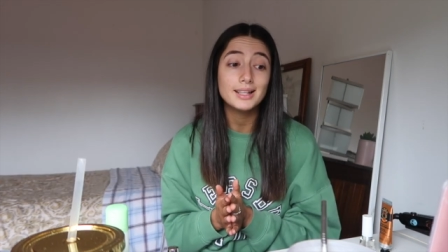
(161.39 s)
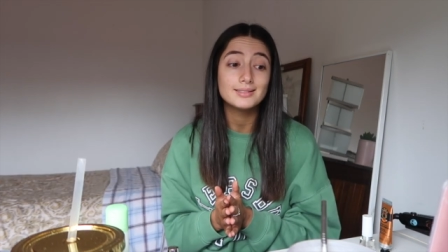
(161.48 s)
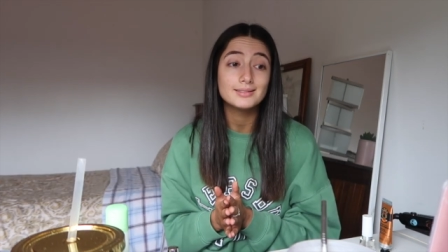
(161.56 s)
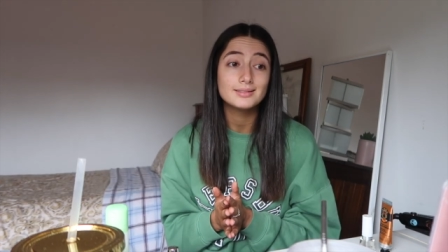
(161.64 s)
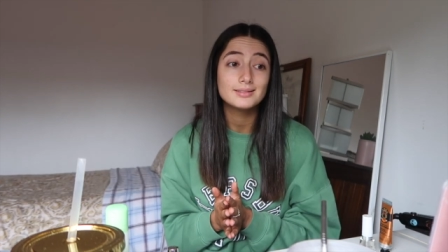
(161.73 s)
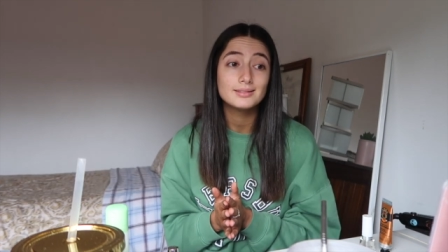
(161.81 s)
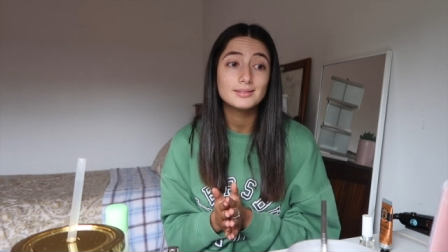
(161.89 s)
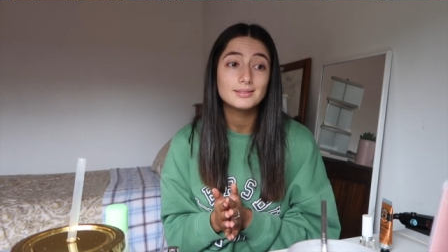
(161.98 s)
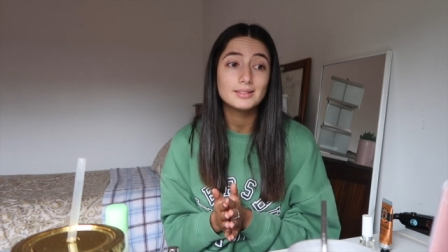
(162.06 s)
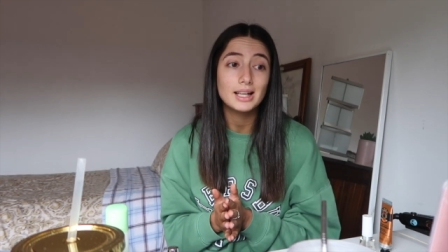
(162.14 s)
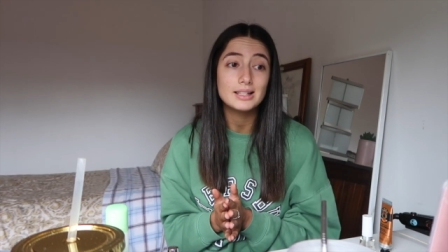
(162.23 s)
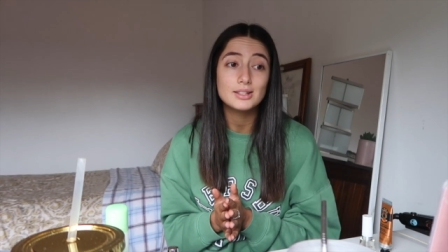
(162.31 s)
it.
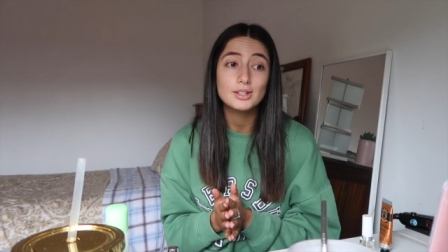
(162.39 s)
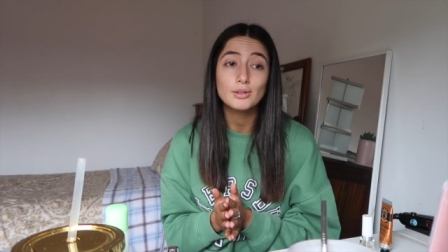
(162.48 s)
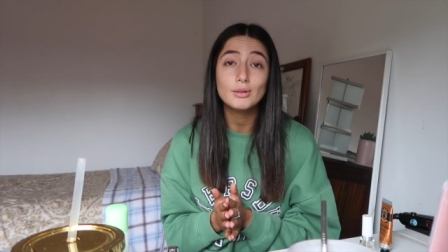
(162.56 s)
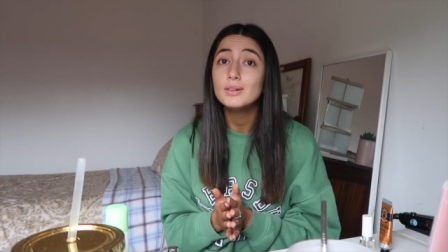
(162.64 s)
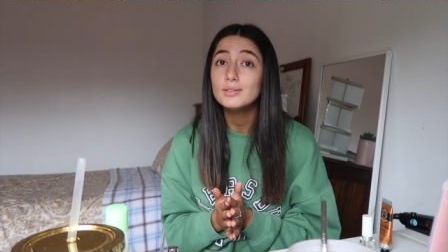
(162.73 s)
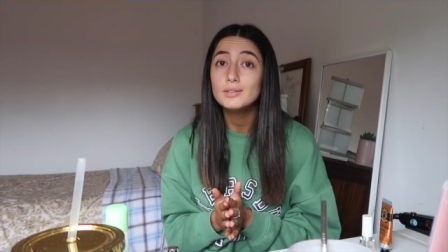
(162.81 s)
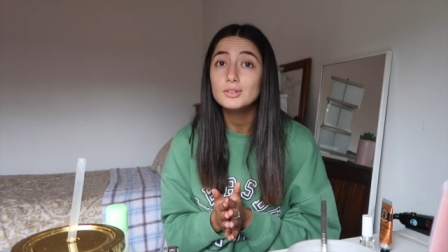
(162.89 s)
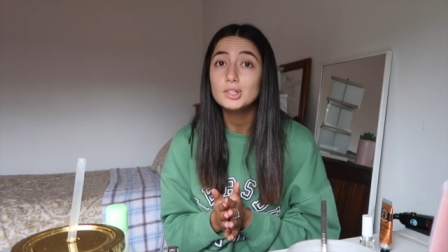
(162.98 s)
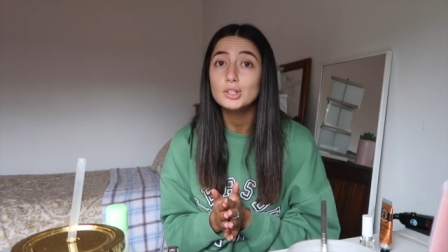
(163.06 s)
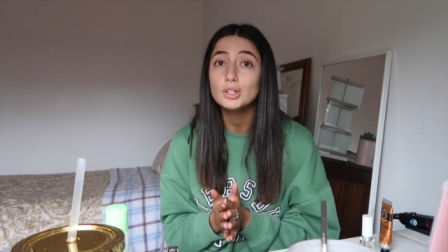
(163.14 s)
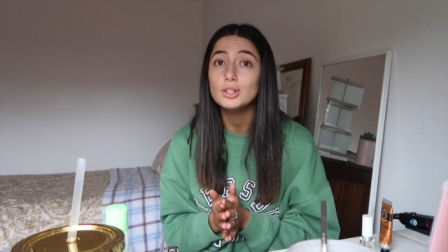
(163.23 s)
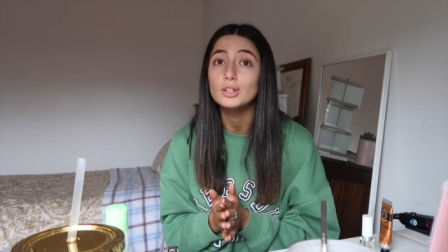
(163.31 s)
It's
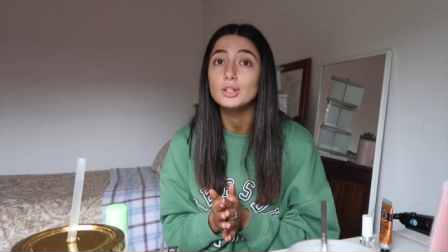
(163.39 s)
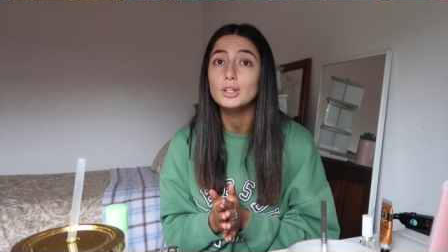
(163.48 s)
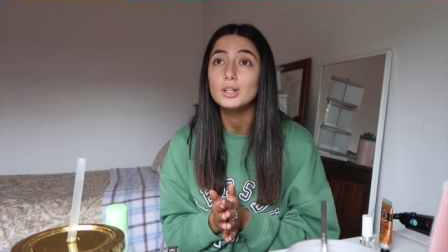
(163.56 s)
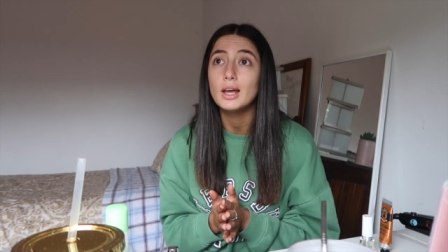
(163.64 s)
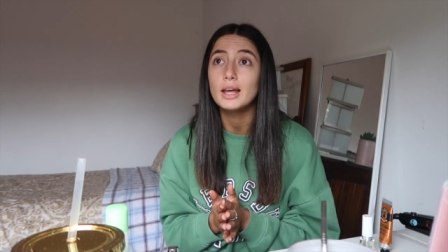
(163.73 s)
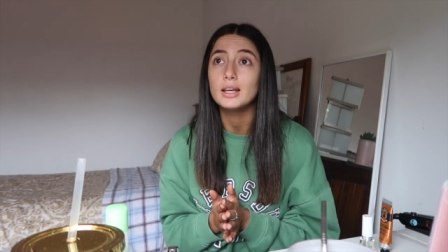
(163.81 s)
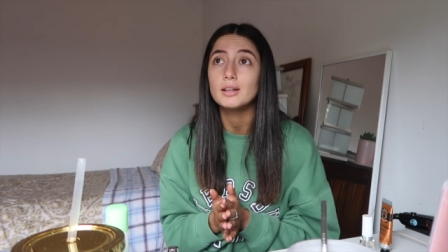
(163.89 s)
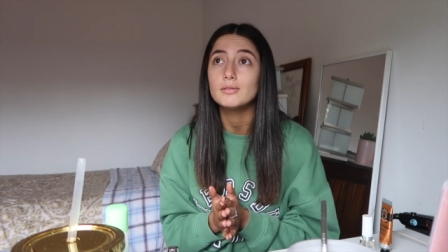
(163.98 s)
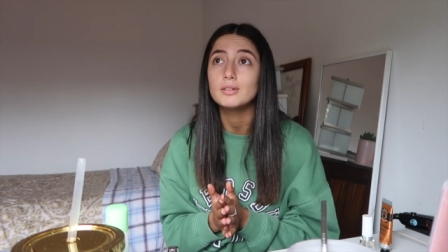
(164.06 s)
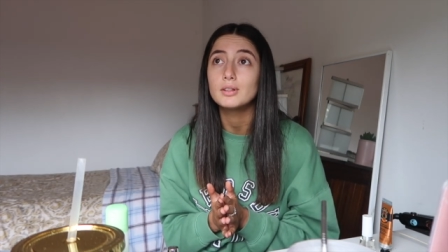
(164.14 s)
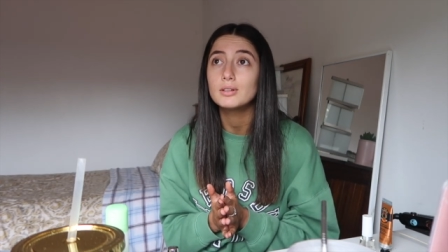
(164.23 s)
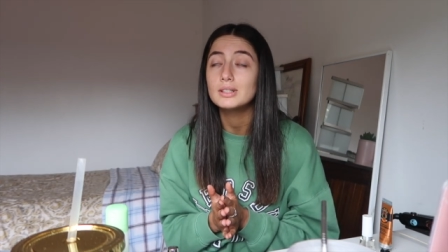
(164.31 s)
3.52 and
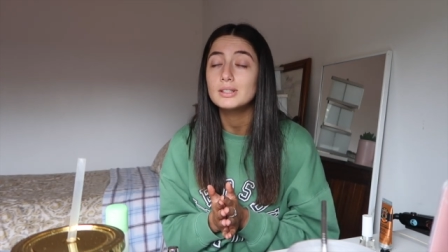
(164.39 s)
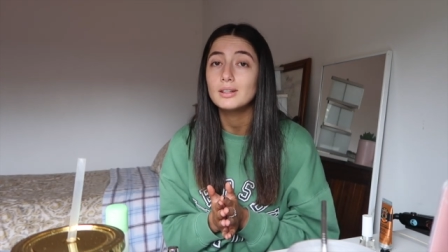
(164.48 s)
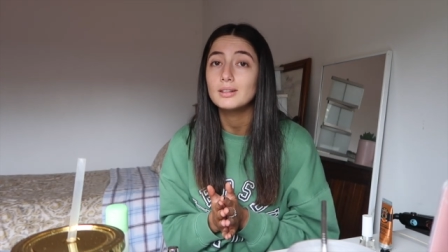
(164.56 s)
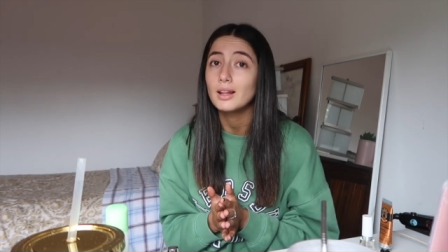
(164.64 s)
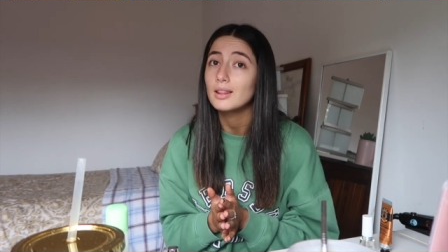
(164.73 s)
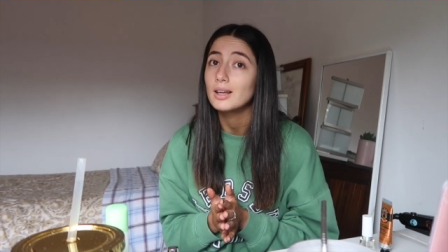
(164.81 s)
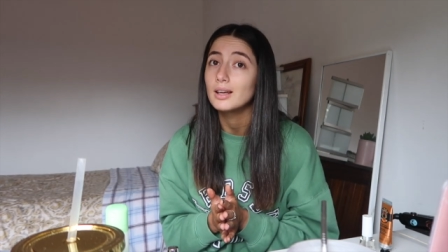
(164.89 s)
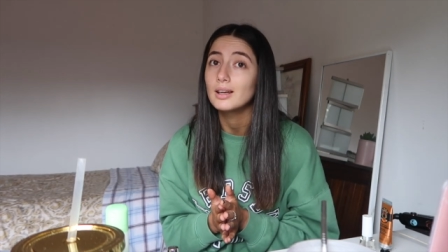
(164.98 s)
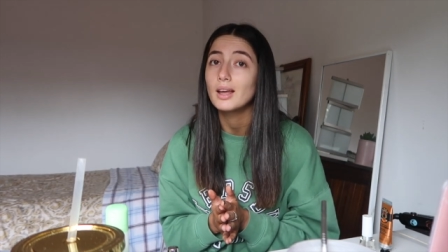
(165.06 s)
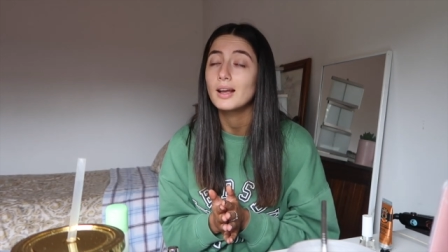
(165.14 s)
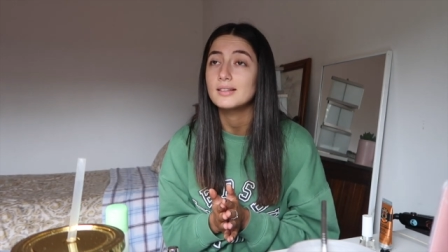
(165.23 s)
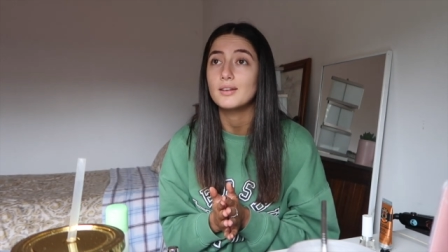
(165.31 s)
I've literally done
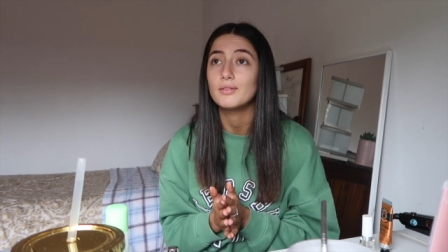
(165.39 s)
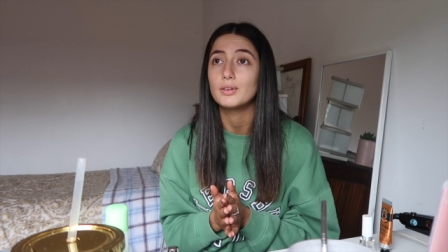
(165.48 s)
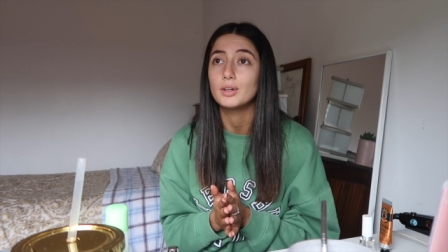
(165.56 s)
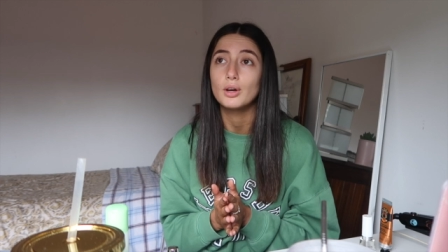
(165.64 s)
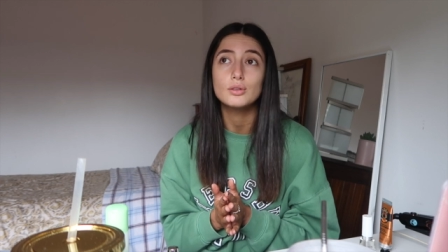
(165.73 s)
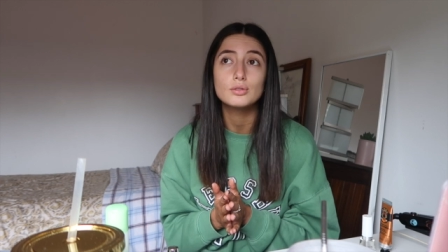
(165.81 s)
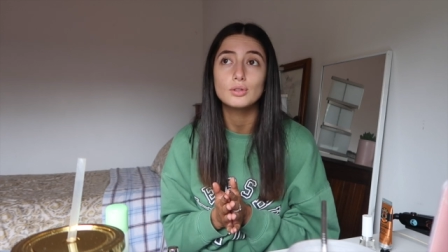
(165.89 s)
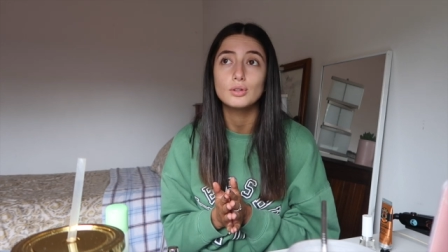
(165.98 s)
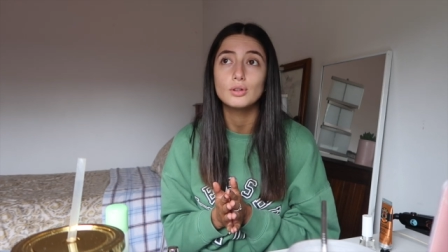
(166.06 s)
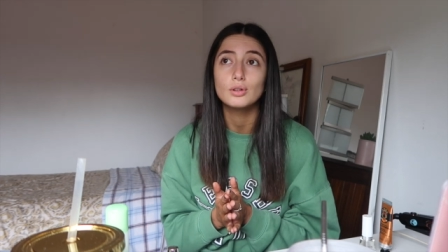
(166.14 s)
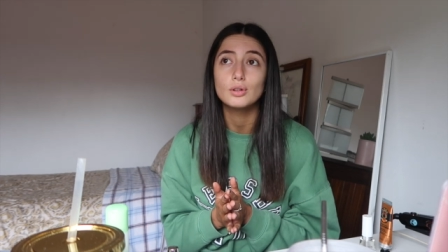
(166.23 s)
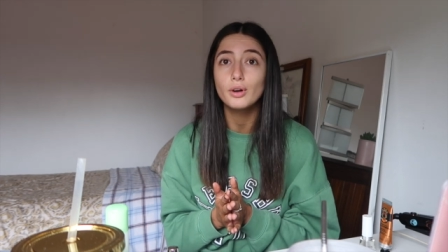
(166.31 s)
nothing except for go
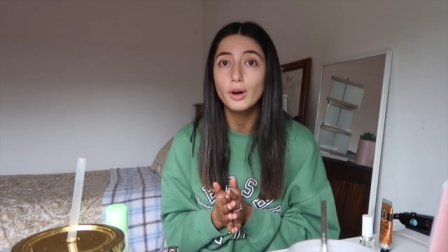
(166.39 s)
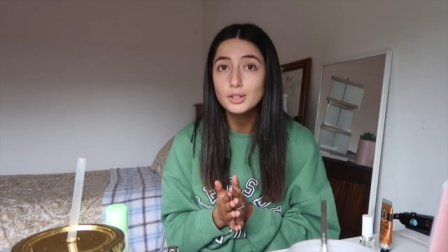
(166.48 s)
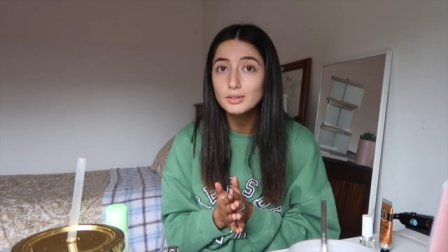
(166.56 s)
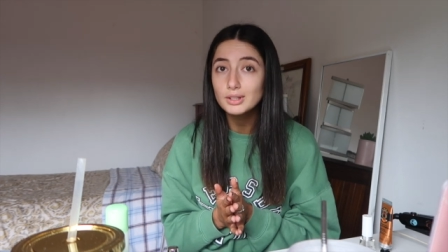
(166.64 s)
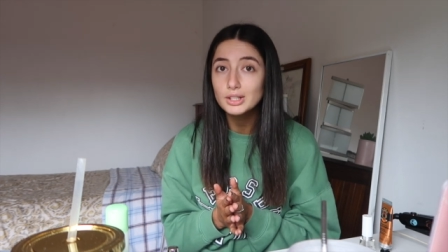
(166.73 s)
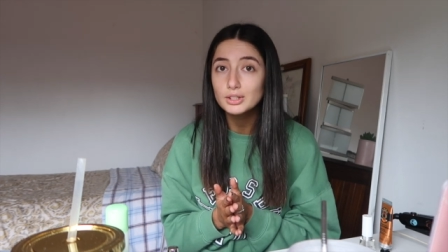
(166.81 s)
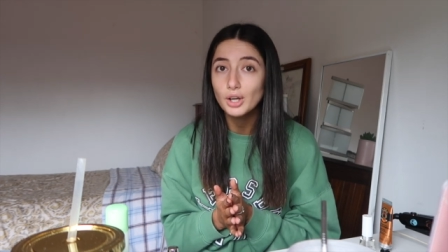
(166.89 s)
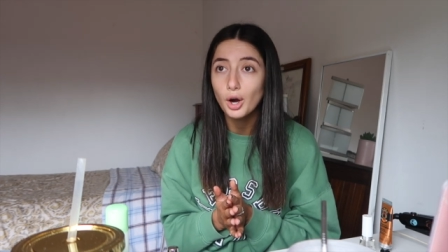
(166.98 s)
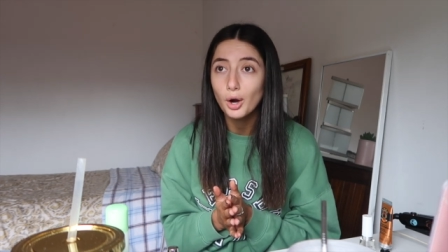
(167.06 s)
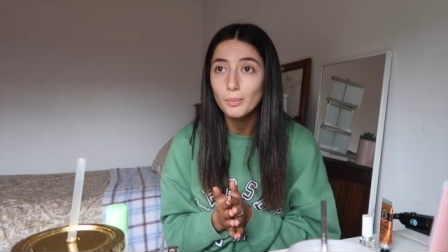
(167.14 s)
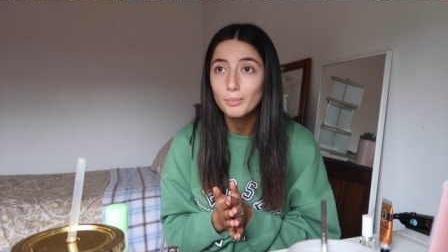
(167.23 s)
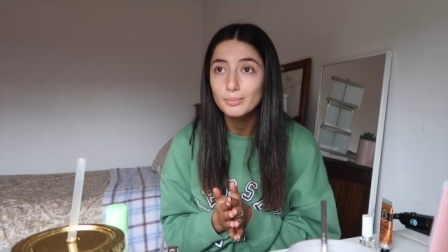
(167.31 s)
to the grocery
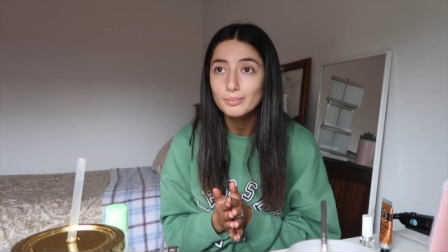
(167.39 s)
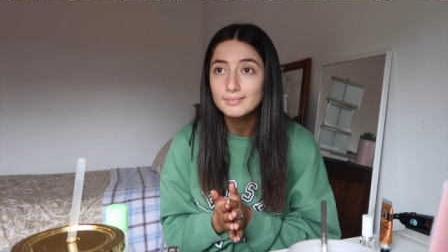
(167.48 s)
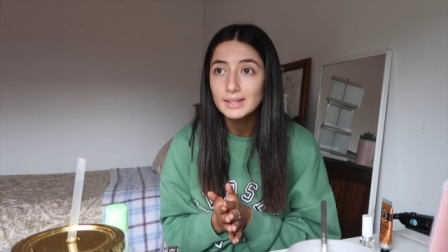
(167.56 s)
shop,